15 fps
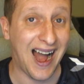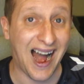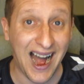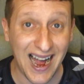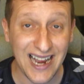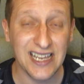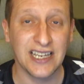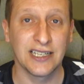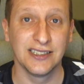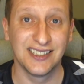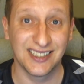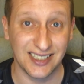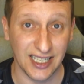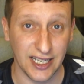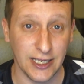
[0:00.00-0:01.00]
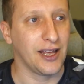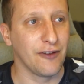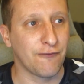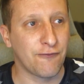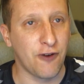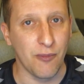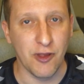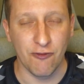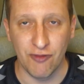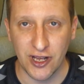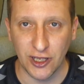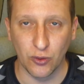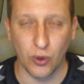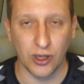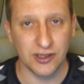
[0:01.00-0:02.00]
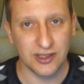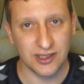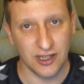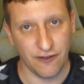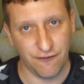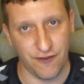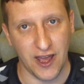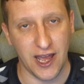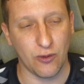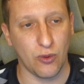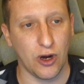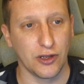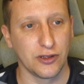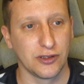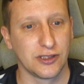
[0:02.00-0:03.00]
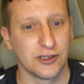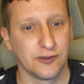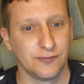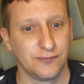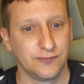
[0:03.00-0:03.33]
I can see from the real ones to the fake ones